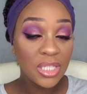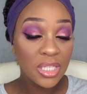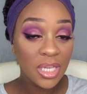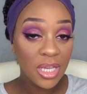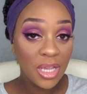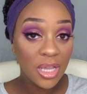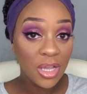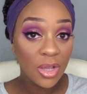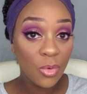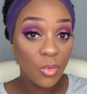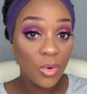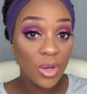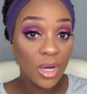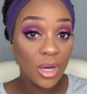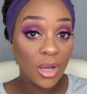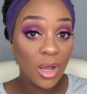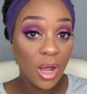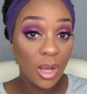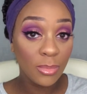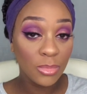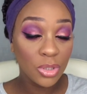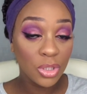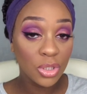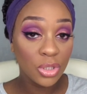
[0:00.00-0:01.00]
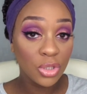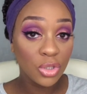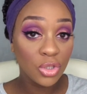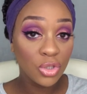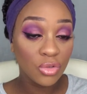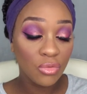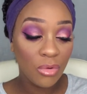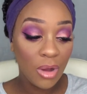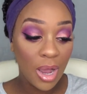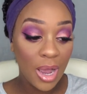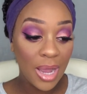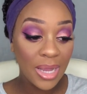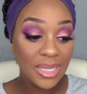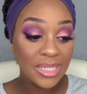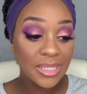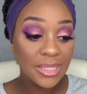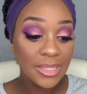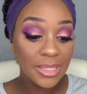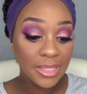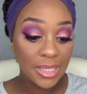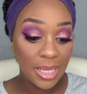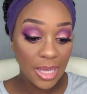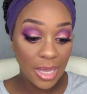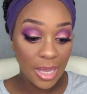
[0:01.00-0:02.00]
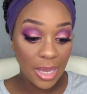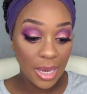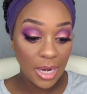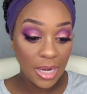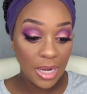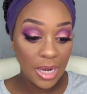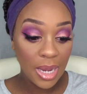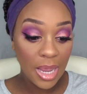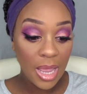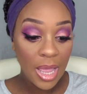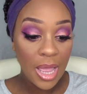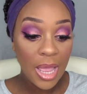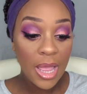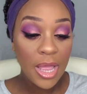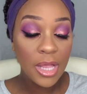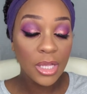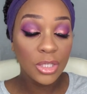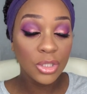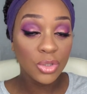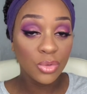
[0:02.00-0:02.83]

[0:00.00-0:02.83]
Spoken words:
stick, when it comes to dry skin,